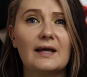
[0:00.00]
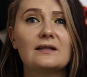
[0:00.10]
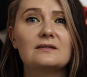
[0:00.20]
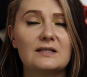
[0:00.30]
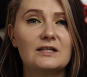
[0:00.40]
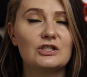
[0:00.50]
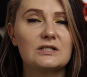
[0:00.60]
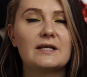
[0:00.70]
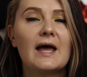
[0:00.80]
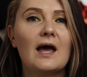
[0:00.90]
and they
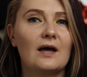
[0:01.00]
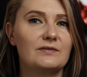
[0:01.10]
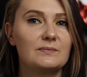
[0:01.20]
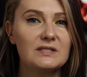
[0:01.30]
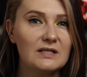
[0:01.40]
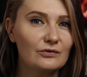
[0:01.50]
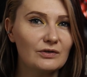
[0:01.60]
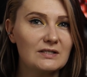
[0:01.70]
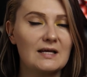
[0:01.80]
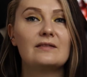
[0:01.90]
just have some
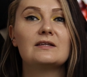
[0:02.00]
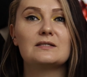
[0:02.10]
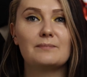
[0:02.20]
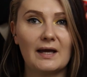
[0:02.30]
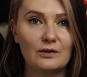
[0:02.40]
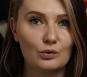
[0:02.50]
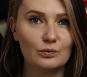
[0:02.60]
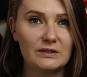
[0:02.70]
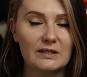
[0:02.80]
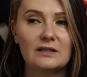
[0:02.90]
secrets, and this man who
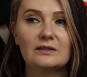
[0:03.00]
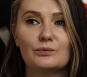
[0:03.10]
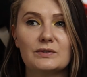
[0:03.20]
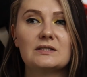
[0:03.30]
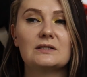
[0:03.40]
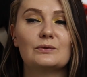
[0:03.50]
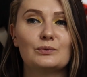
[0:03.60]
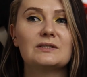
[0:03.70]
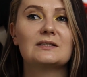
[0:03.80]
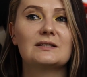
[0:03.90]
was killed
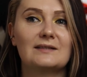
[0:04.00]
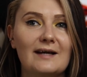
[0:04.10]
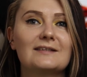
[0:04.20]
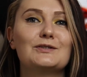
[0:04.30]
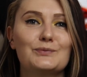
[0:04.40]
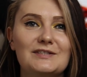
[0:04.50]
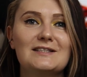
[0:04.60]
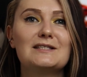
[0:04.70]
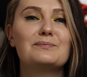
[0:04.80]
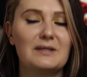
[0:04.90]
was connected with
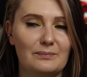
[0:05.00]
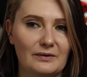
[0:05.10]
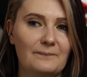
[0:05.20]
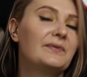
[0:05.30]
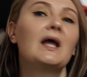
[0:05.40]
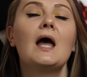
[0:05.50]
these people.